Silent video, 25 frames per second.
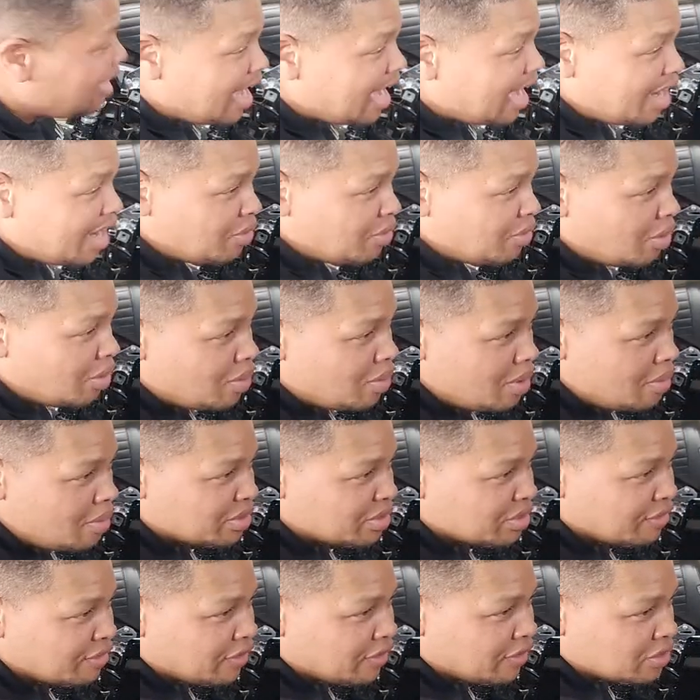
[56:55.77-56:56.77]
don't know what was the
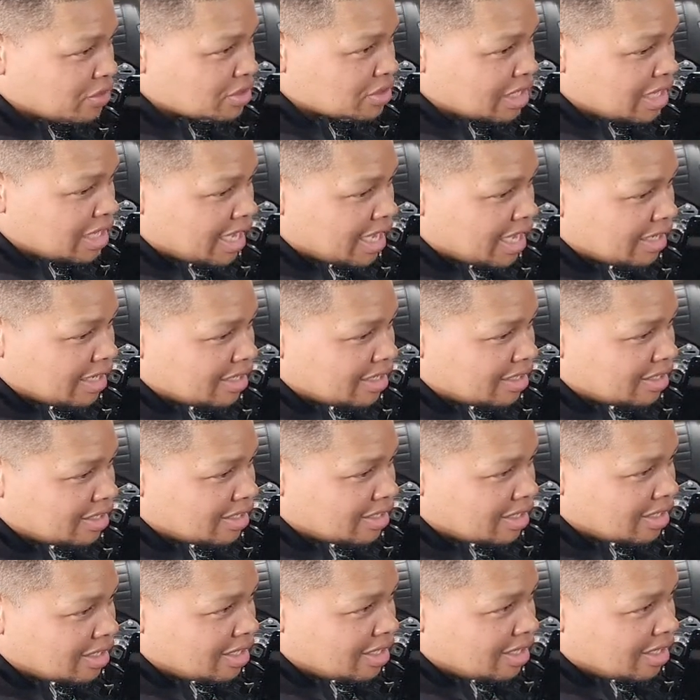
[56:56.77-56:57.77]
first glide.
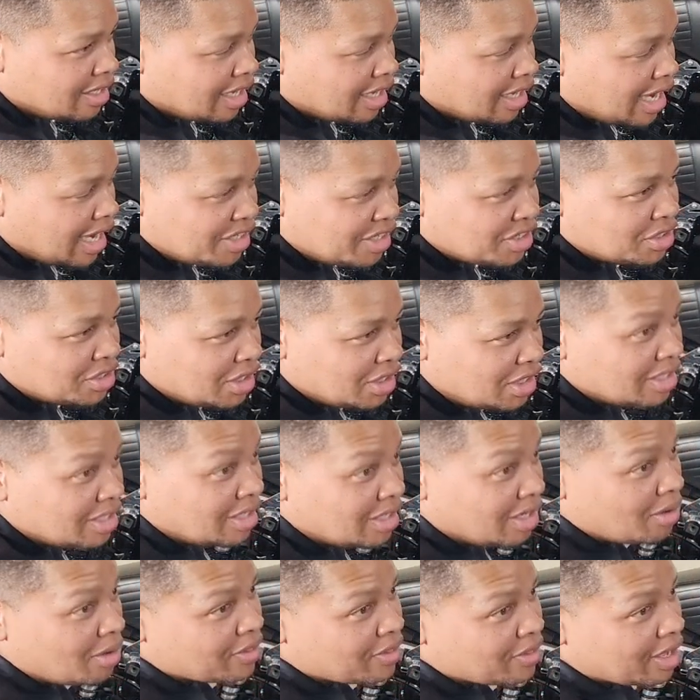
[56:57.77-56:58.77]
I should
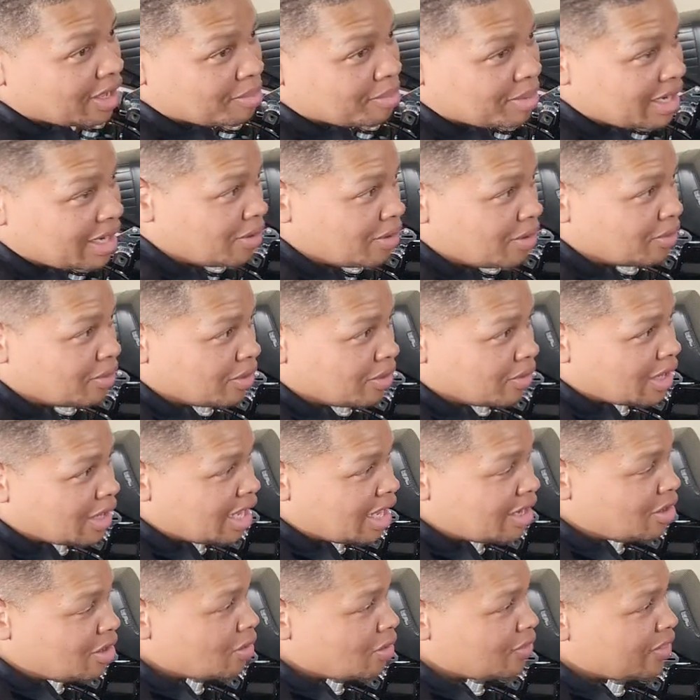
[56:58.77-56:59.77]
know that, but I don't know. I
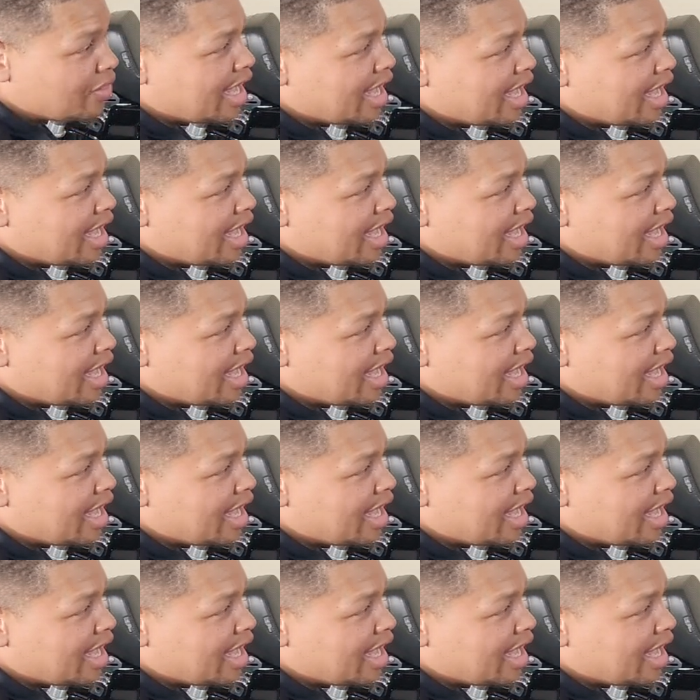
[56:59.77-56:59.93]
know they had